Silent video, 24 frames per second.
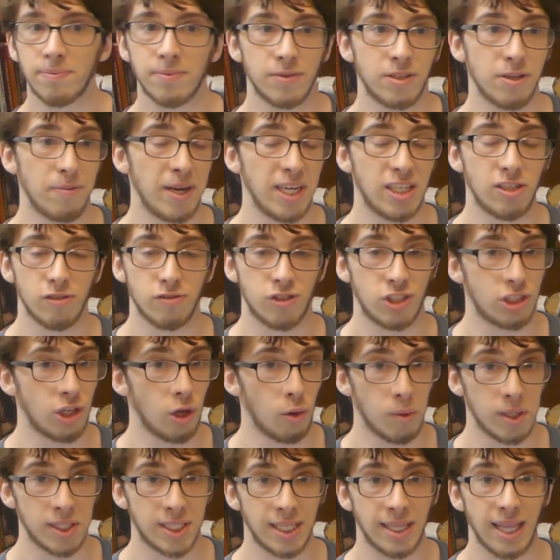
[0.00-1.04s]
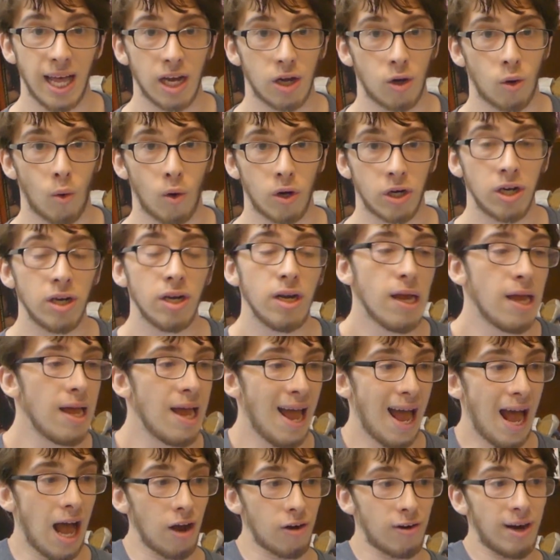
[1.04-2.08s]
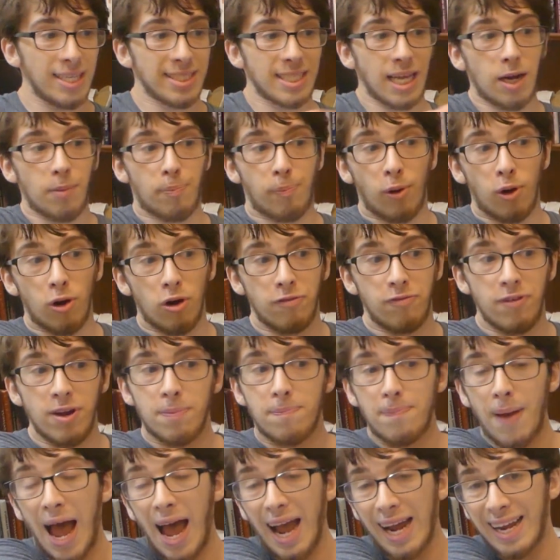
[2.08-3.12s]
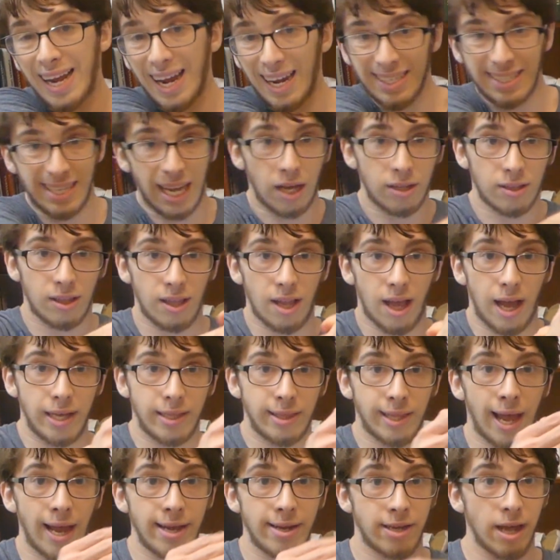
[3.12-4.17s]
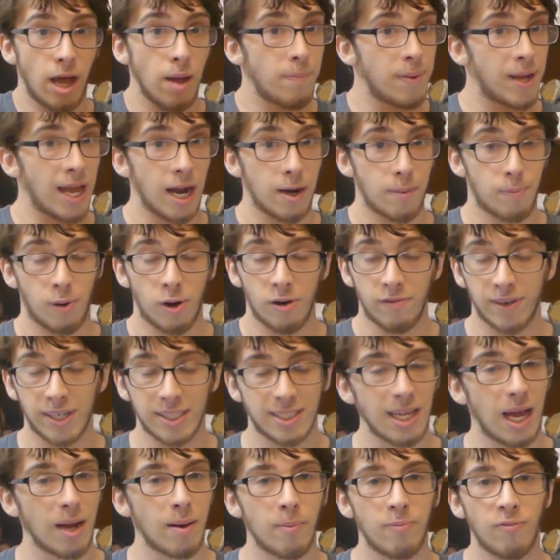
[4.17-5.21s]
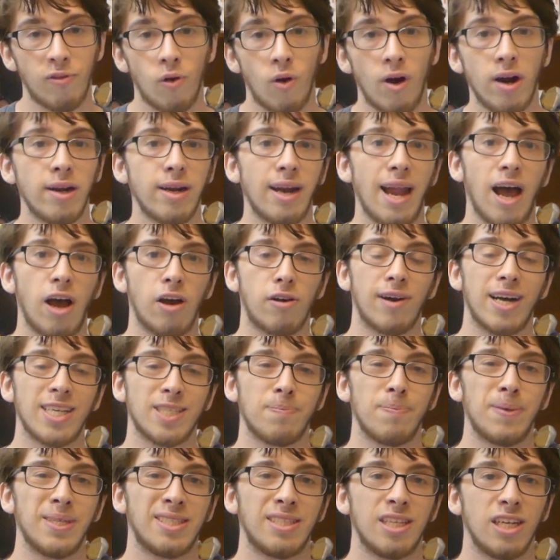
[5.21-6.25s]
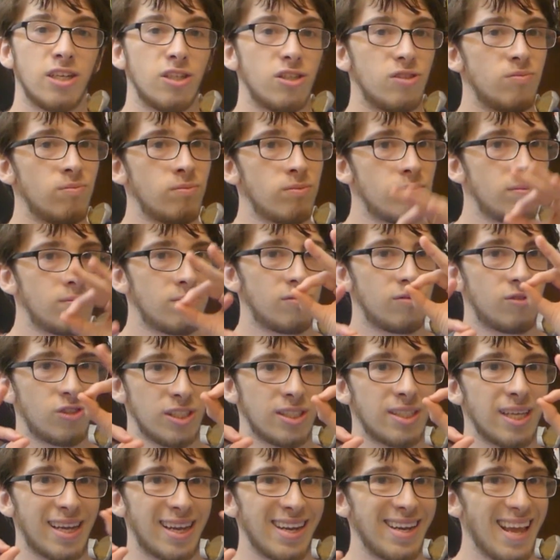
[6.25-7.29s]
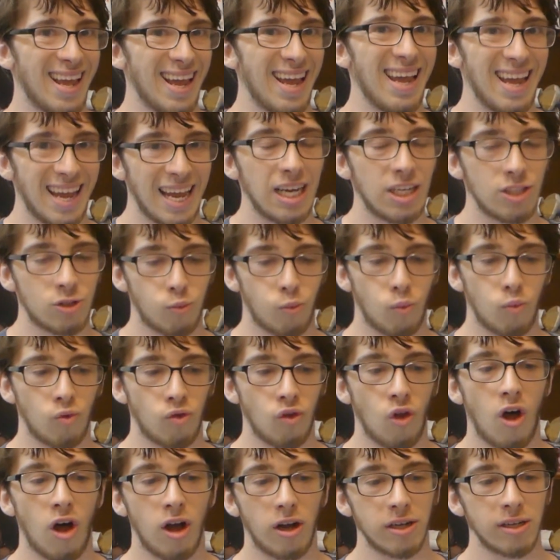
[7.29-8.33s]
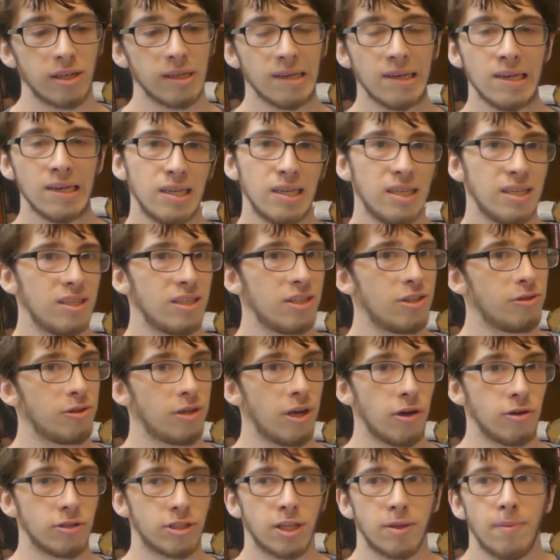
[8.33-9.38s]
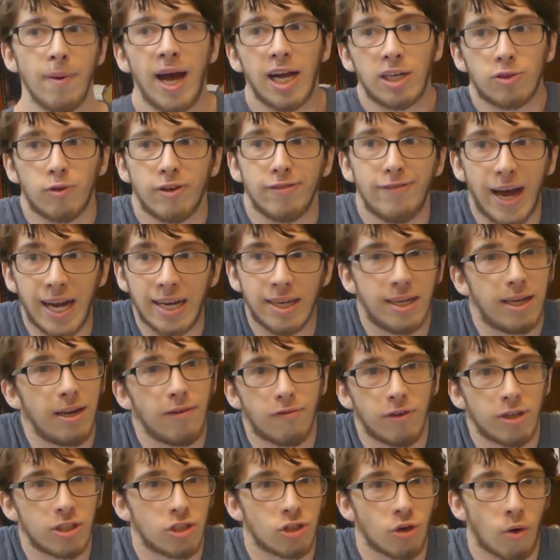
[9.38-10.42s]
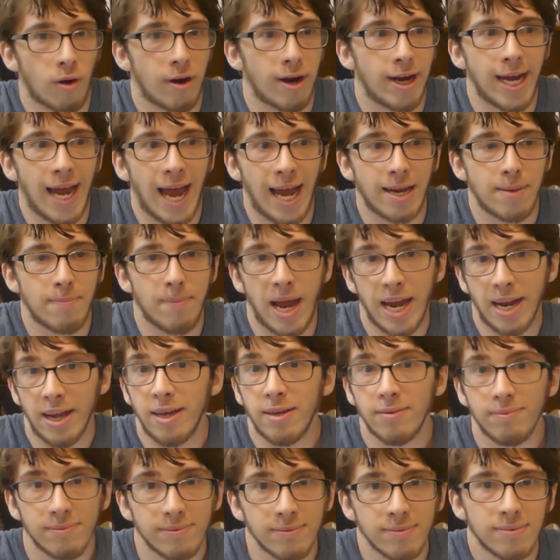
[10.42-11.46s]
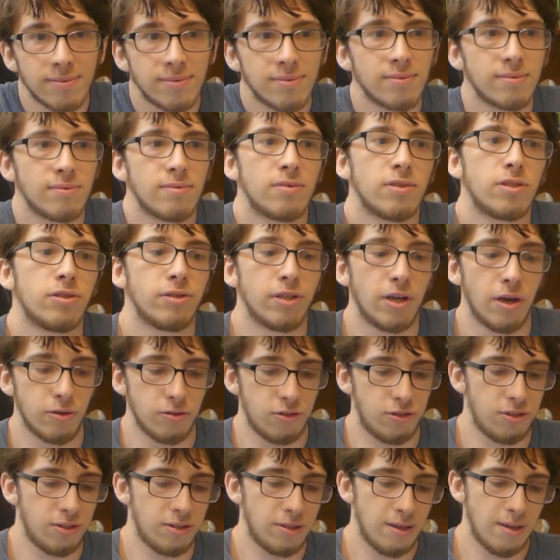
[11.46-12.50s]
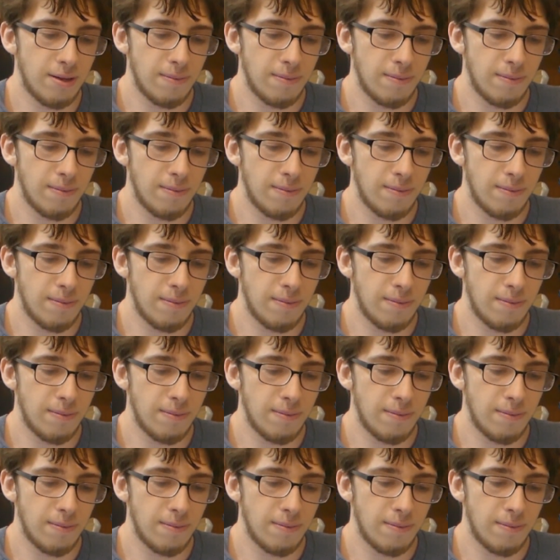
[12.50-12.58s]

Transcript: Dimitrov still was in that corner. Alcaraz had a perfect backhand down the line lined up. He had a perfect setup for it. Alcaraz missed it just like an inch long. Who knows if the match would have had a different story had he made it? Who knows?